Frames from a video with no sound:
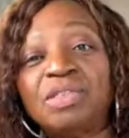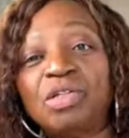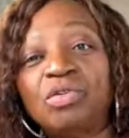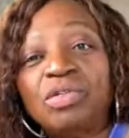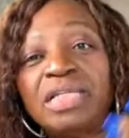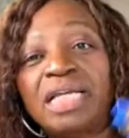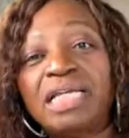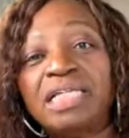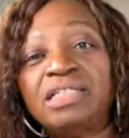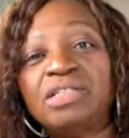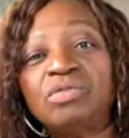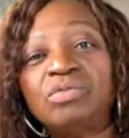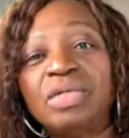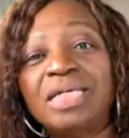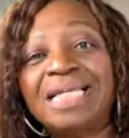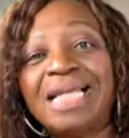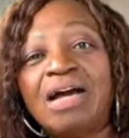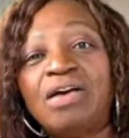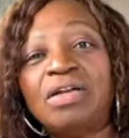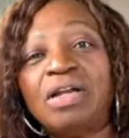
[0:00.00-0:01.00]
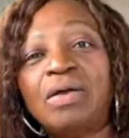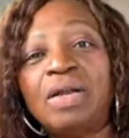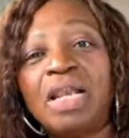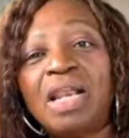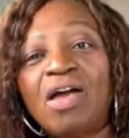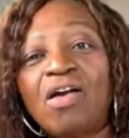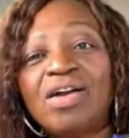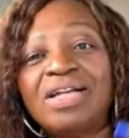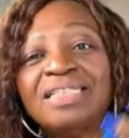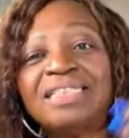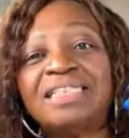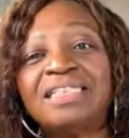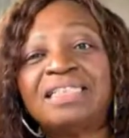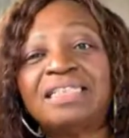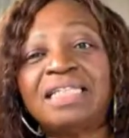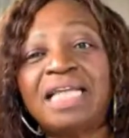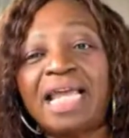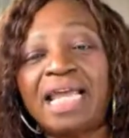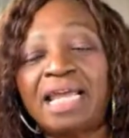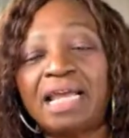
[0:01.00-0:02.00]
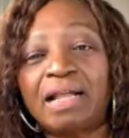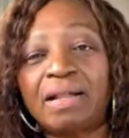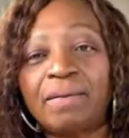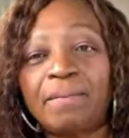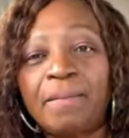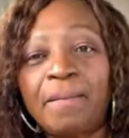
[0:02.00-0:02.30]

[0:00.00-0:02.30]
So they do it on a large scale.